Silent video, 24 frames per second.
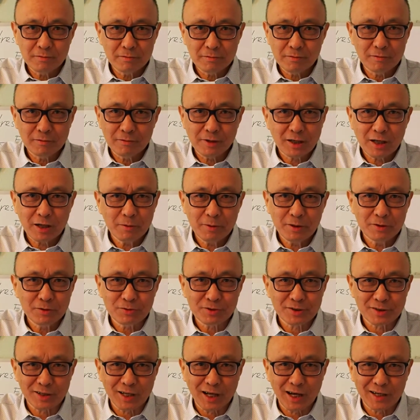what happened to
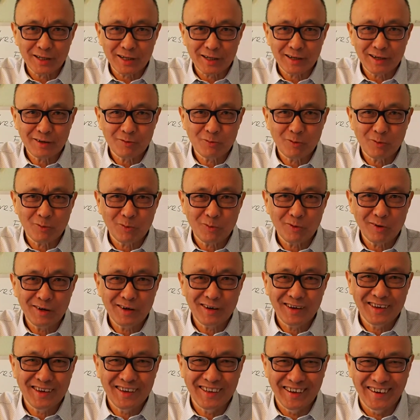sliding?
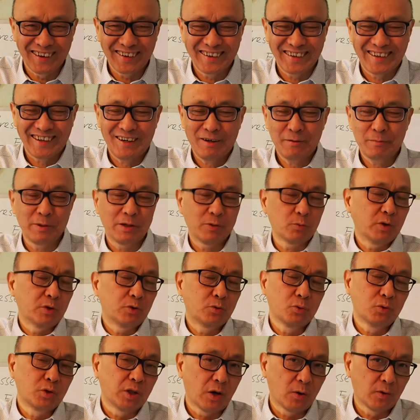Yeah, but we
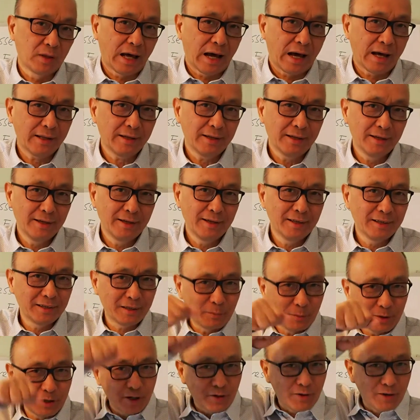do know that the
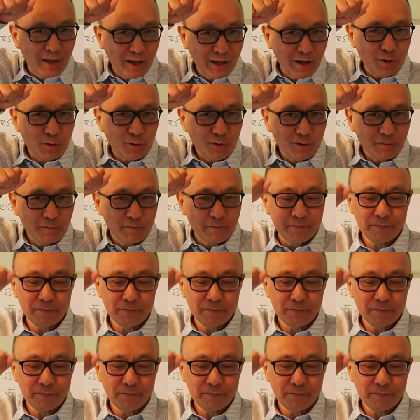material yield,